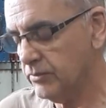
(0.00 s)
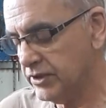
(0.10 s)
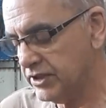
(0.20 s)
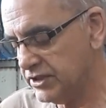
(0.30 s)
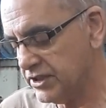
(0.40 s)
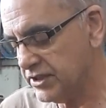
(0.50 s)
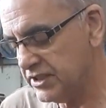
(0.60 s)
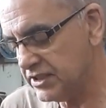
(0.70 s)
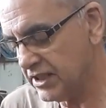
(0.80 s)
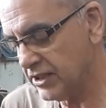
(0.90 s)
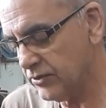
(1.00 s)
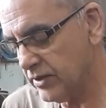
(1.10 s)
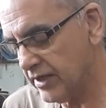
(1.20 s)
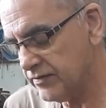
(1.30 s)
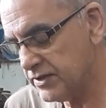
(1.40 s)
reaches the desired
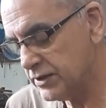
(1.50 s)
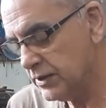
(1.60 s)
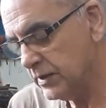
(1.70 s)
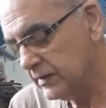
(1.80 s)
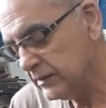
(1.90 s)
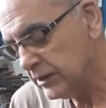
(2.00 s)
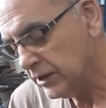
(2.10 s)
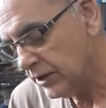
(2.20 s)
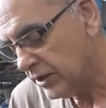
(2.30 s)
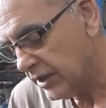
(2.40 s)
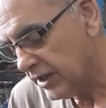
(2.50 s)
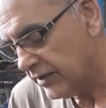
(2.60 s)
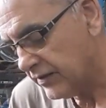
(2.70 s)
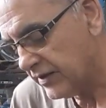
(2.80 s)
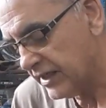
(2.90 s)
revs,
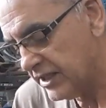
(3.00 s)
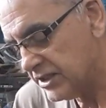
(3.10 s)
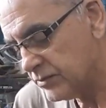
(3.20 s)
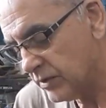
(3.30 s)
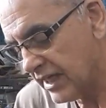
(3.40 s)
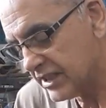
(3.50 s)
these will